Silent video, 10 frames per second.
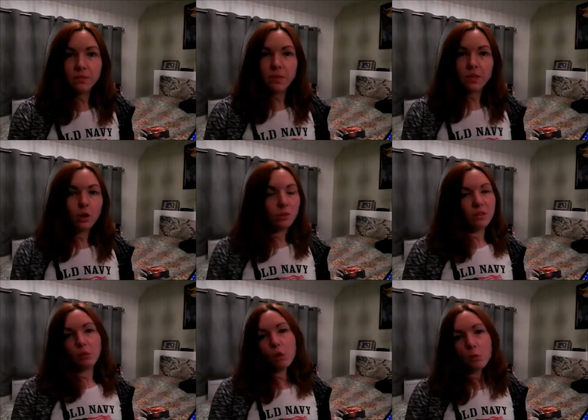They've not
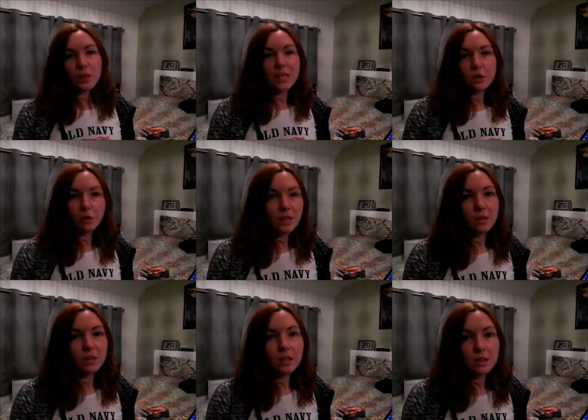got bleach or
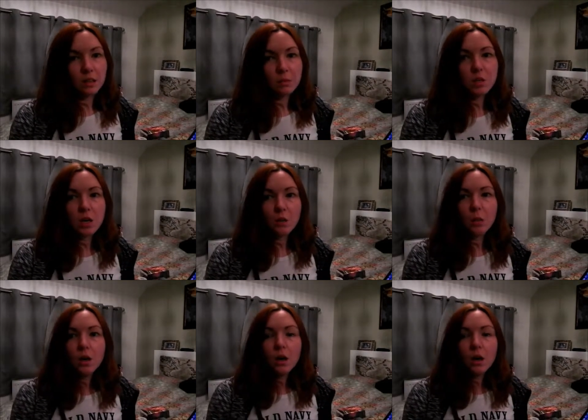anything in them, so